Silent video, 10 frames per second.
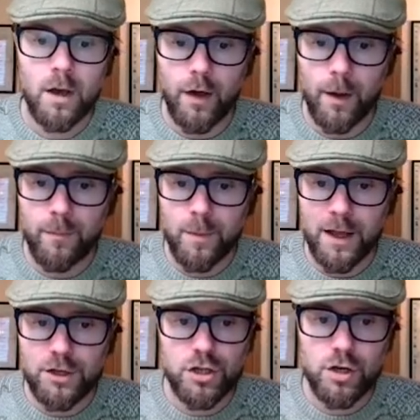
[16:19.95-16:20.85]
Um, the
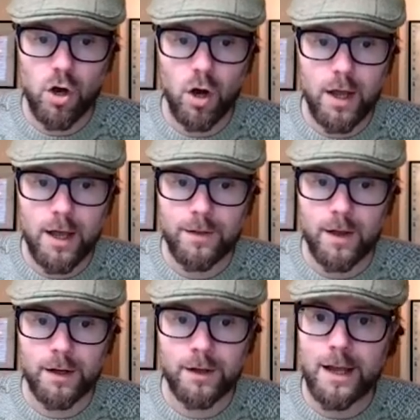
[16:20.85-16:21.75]
picture you got here
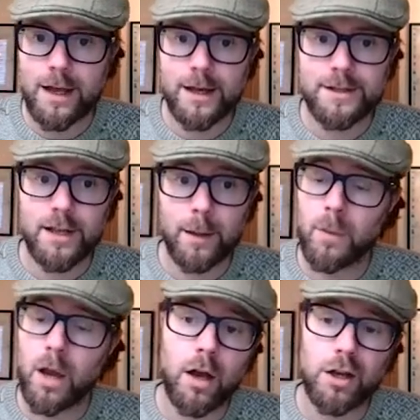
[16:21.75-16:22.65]
then is
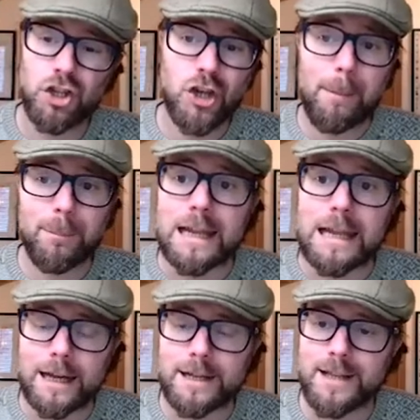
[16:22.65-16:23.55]
um, a
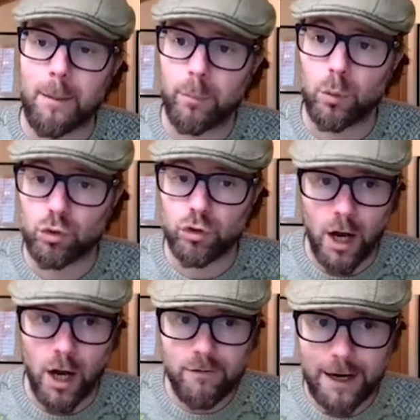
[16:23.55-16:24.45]
Chablis example
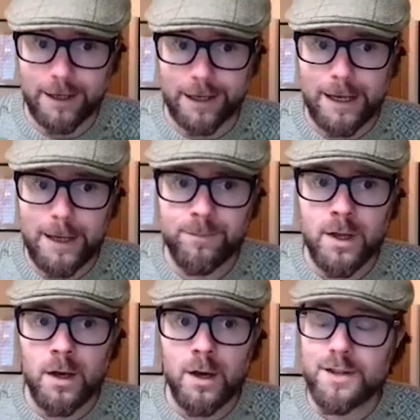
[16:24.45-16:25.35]
directly.
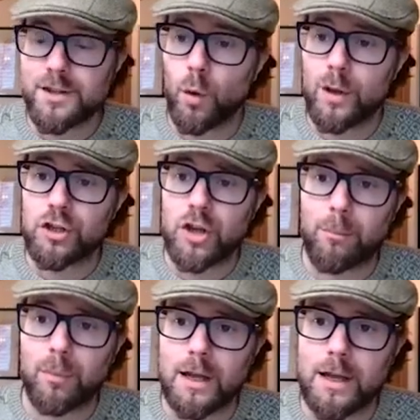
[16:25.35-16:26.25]
So in
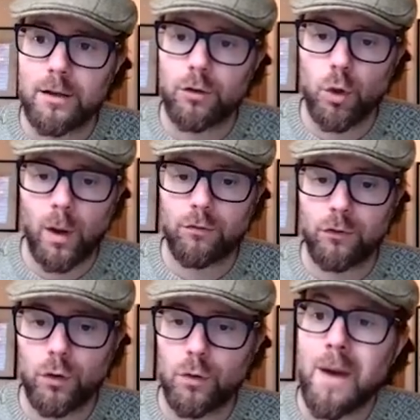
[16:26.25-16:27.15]
Chablis, you have
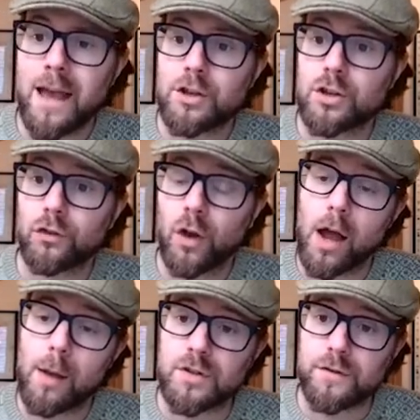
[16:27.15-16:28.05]
two major
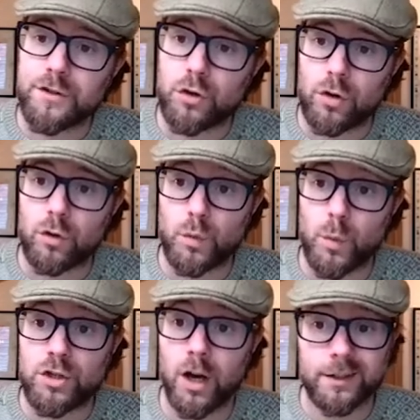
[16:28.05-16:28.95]
types of soils
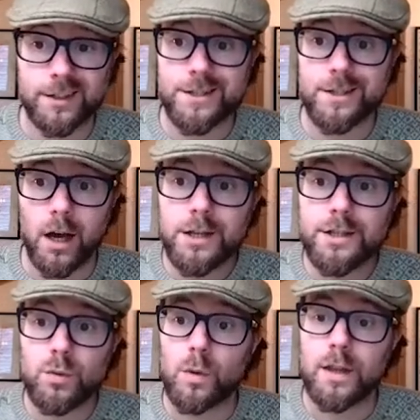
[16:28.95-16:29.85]
which are
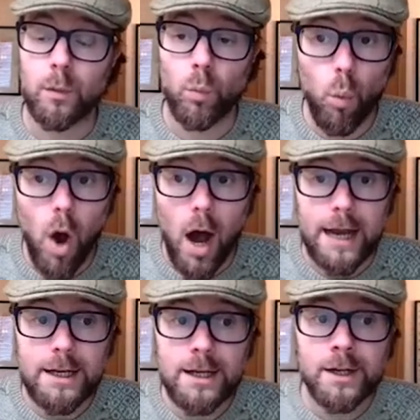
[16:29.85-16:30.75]
discussed within
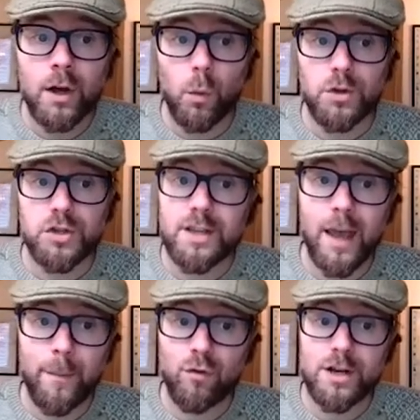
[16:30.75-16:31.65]
wine, which is
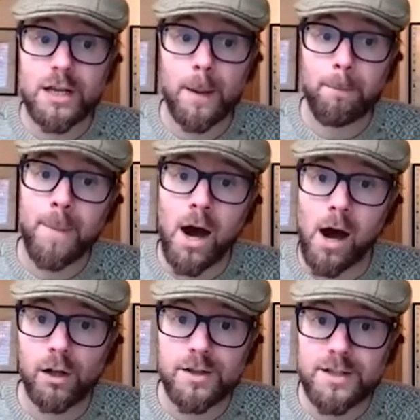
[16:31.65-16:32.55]
Kimmeridgian
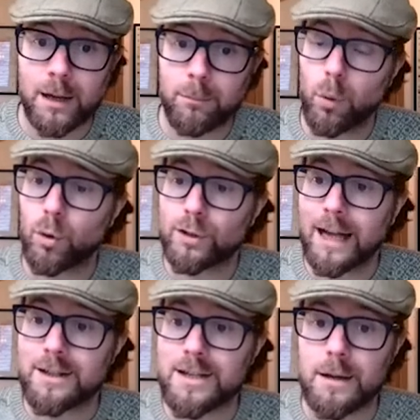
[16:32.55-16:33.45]
marls and
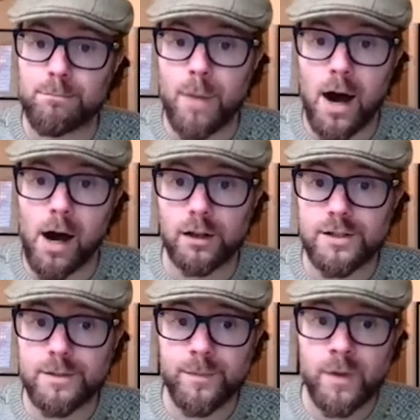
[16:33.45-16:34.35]
Portlandian
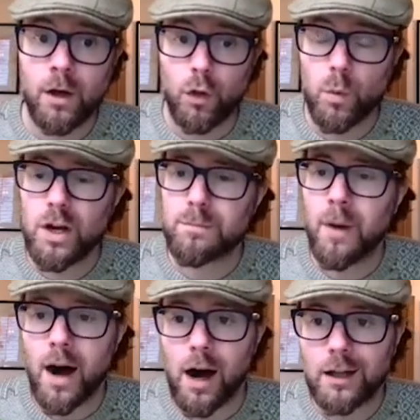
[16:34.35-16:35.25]
marls. The word
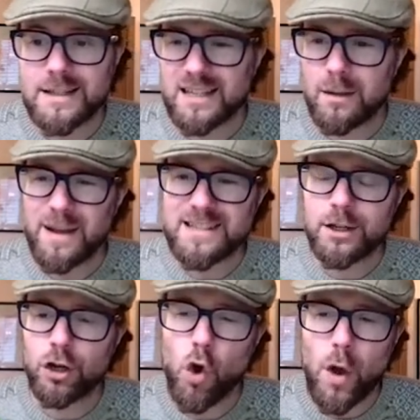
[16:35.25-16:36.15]
marl is in a bit
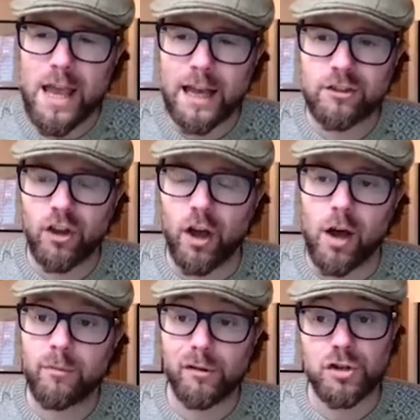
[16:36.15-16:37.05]
an annoying
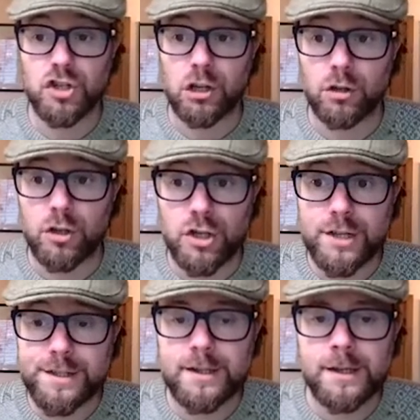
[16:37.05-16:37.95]
term for a
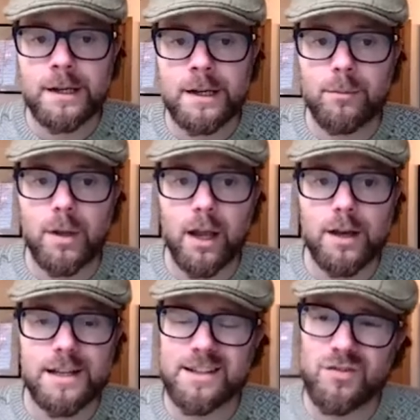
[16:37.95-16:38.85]
geologist
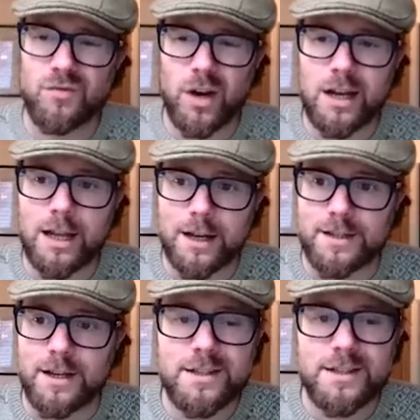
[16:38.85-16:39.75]
because it doesn't really
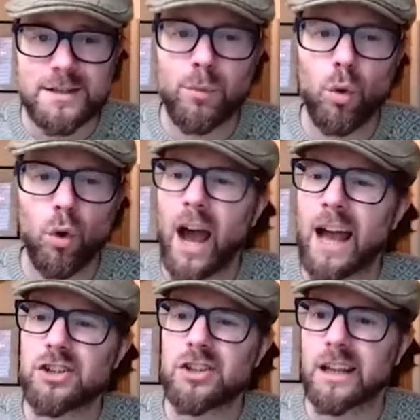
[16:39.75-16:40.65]
exist. It's more
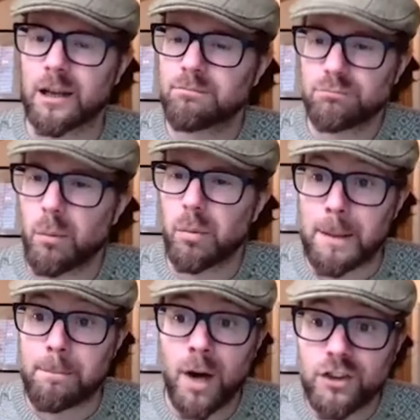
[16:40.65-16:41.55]
actually
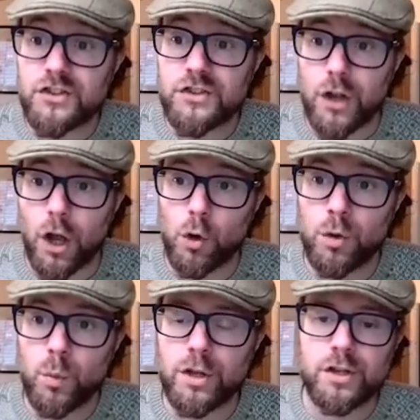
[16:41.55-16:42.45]
probably
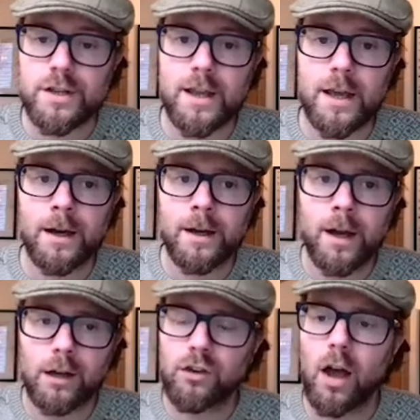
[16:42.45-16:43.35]
mudstone, which is a,
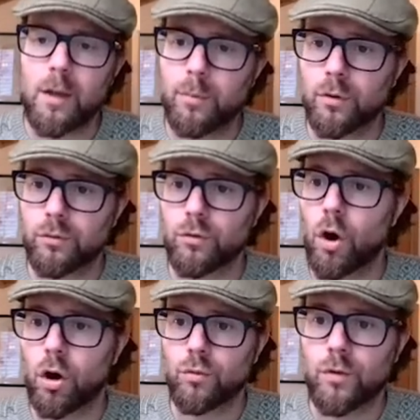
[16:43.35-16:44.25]
a type of
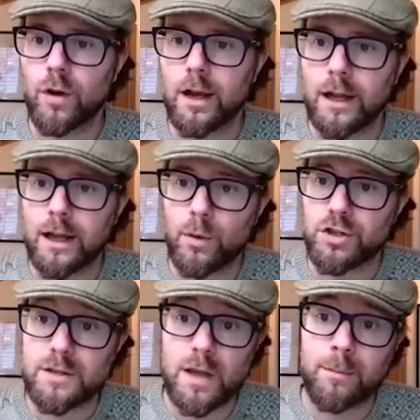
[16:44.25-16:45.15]
rock really,
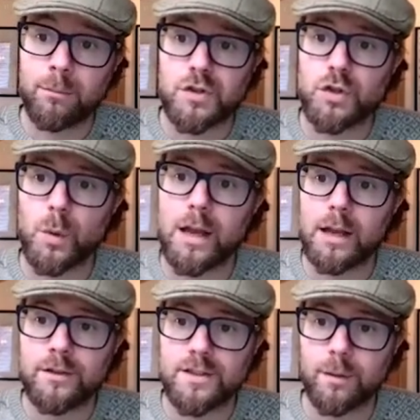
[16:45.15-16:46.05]
which is in
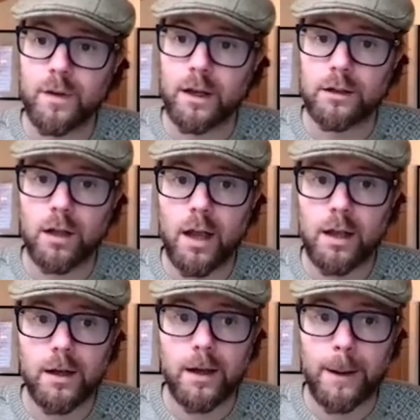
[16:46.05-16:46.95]
between something
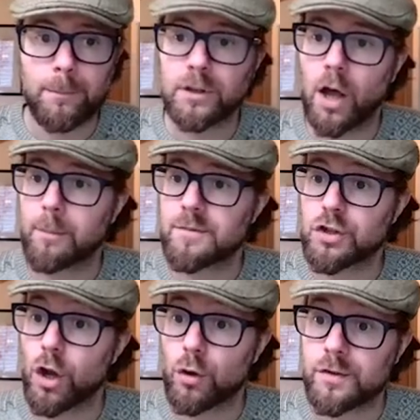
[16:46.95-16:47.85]
like um,
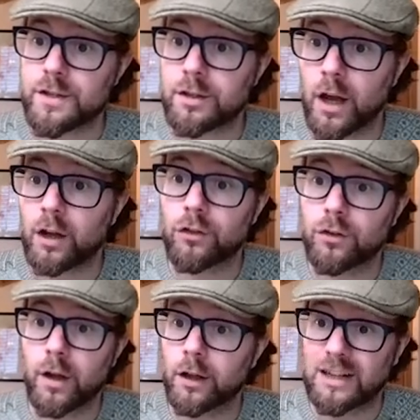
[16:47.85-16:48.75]
limestones and,
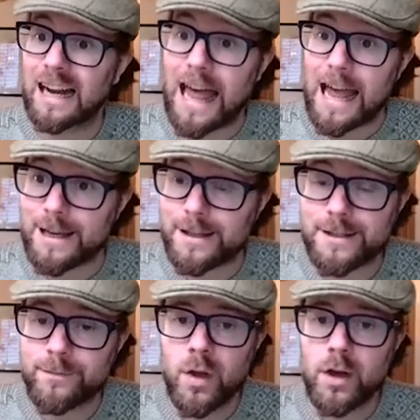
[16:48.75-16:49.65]
and, and
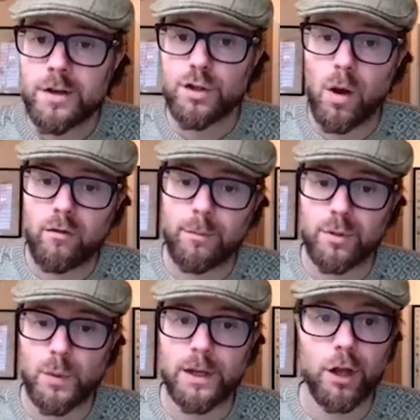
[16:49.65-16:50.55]
clays, somewhere in
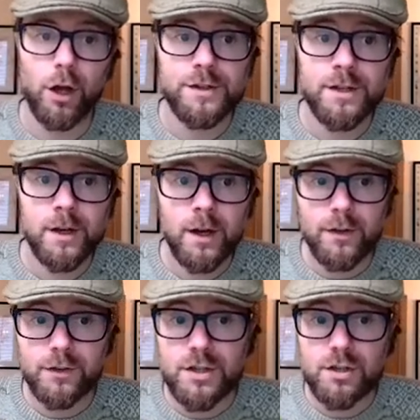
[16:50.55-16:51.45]
between those.
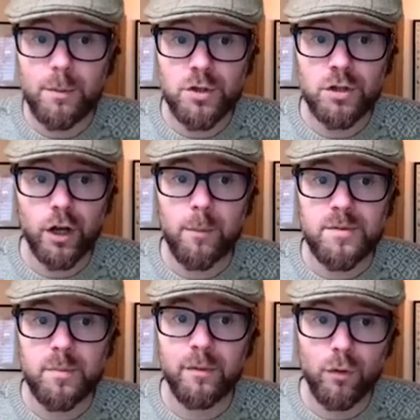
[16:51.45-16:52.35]
The description that
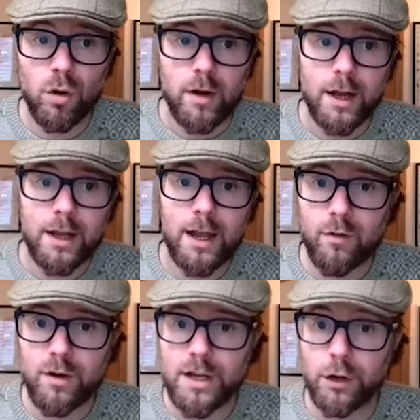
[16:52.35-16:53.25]
comes before it,
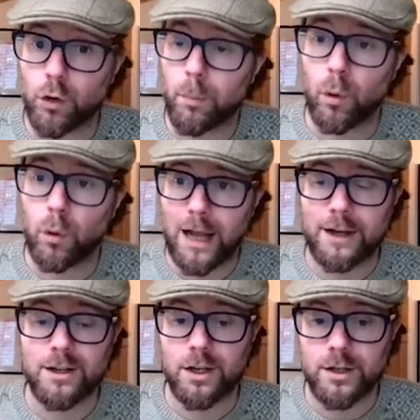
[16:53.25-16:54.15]
Kimmeridgian or
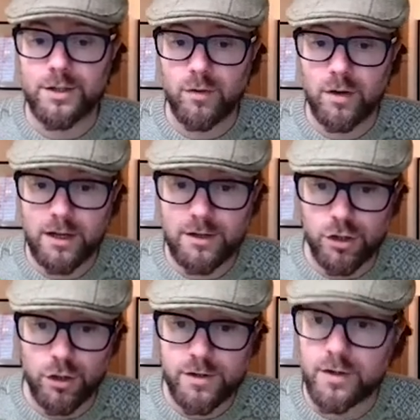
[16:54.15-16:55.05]
Portlandian, is really
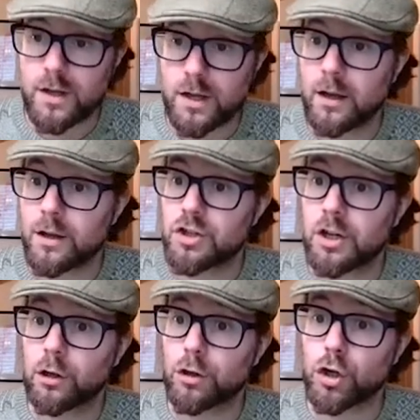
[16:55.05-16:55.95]
due to the
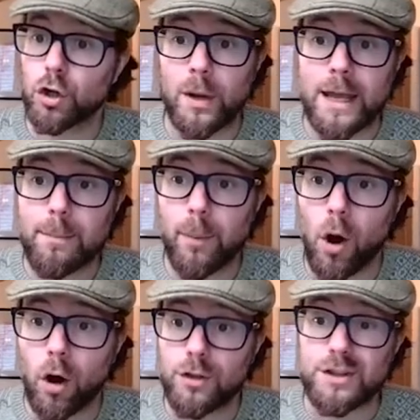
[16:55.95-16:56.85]
geological
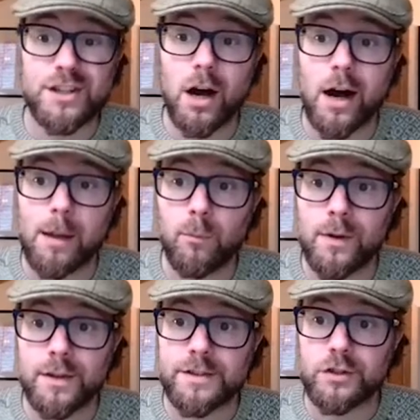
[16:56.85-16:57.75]
epoch, the time
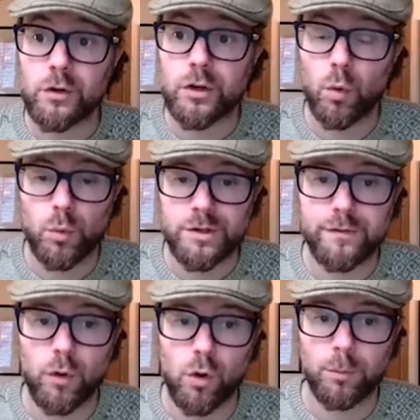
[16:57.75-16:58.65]
when this soil was
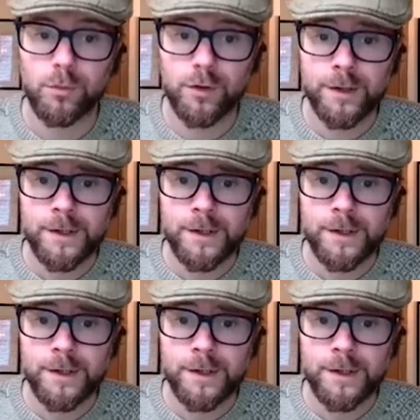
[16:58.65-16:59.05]
formed.